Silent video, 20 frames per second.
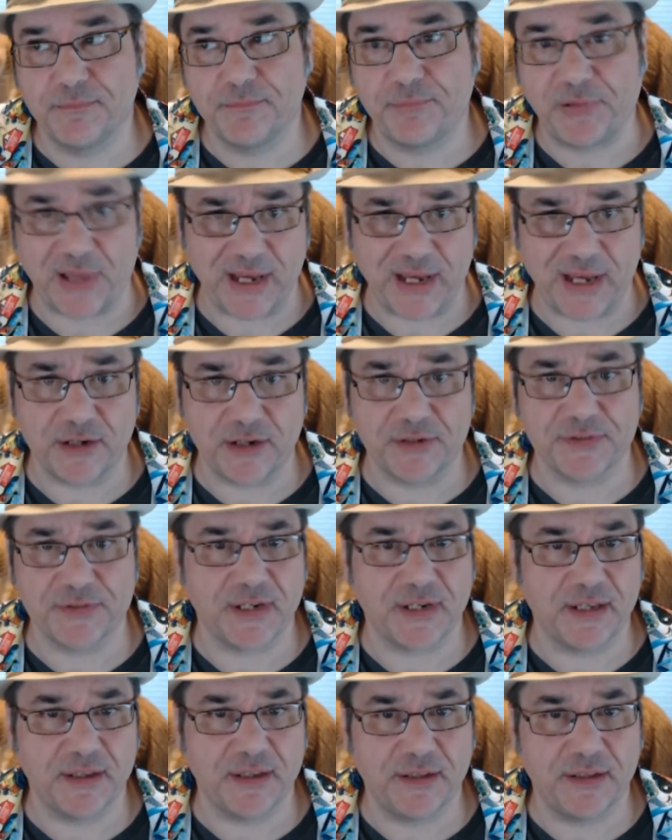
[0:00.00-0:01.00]
players,
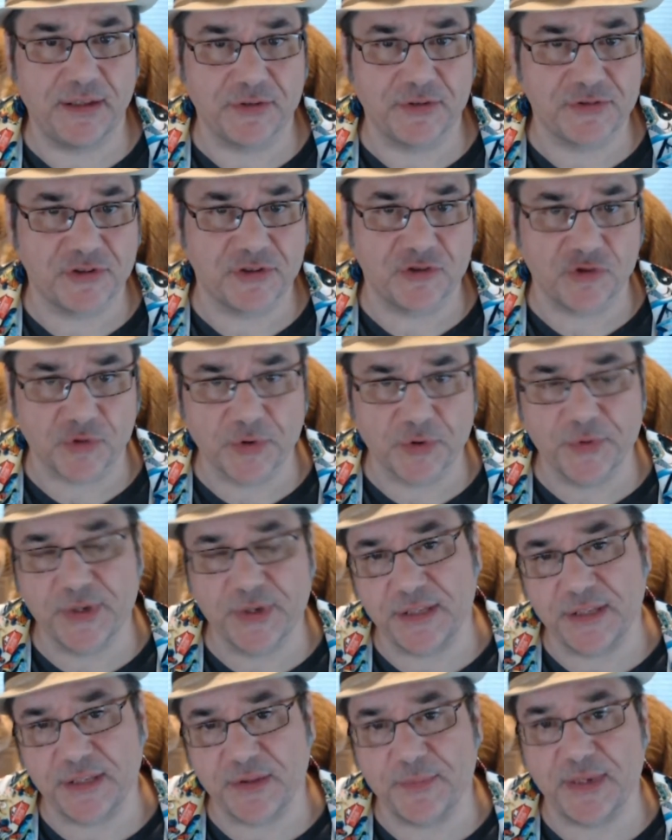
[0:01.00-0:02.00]
and there's a
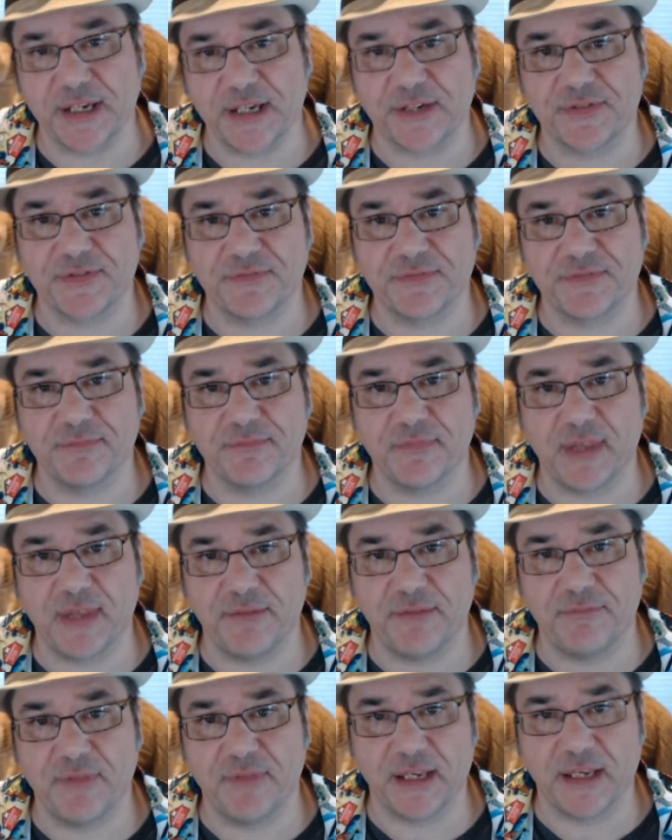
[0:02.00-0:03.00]
druid in the mix, they